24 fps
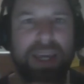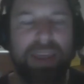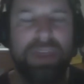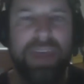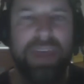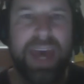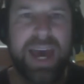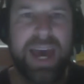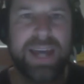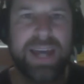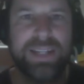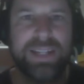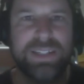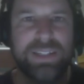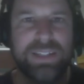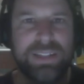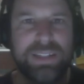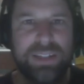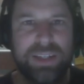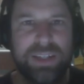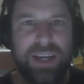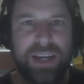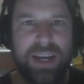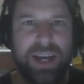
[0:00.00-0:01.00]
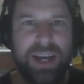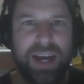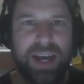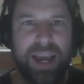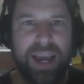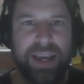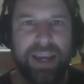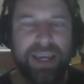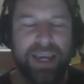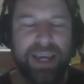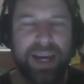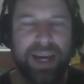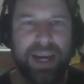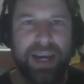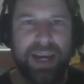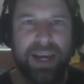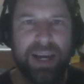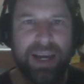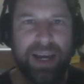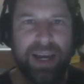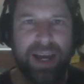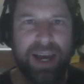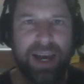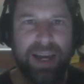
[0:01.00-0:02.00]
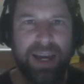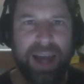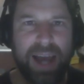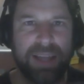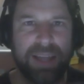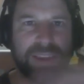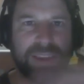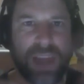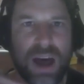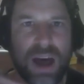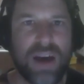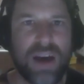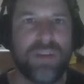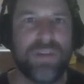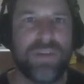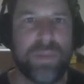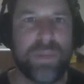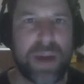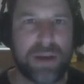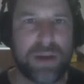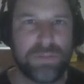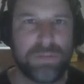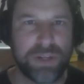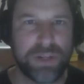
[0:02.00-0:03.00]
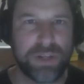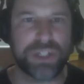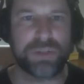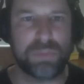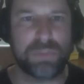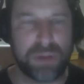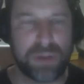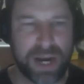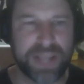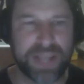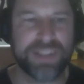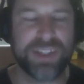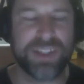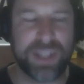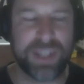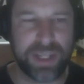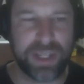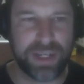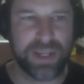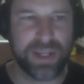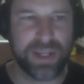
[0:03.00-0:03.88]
that I, uh, I I love about Richard Branson.